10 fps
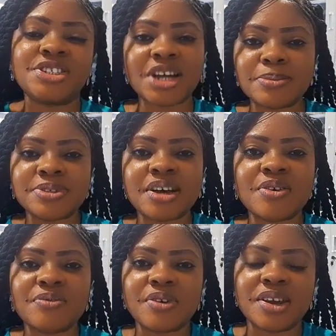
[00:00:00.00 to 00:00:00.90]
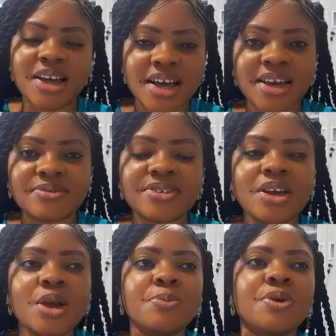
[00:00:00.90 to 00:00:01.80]
chapter of your lives.
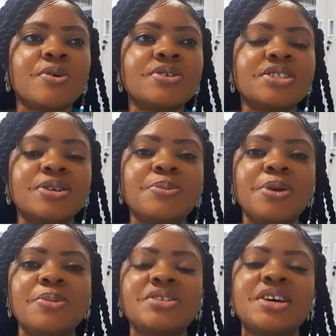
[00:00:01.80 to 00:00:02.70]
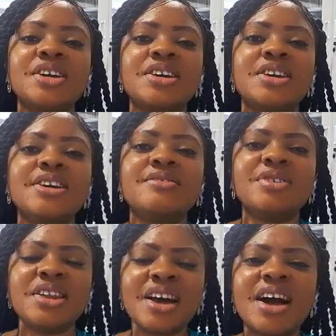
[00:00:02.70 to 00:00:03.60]
Because it simply means that he
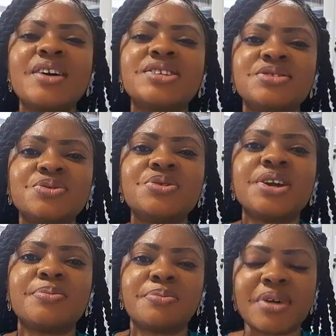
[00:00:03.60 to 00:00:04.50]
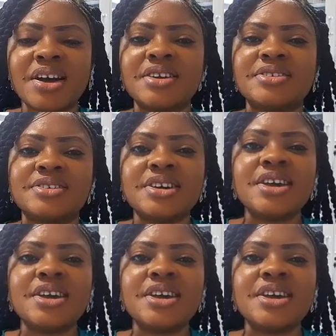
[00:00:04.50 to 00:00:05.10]
really has you in mind.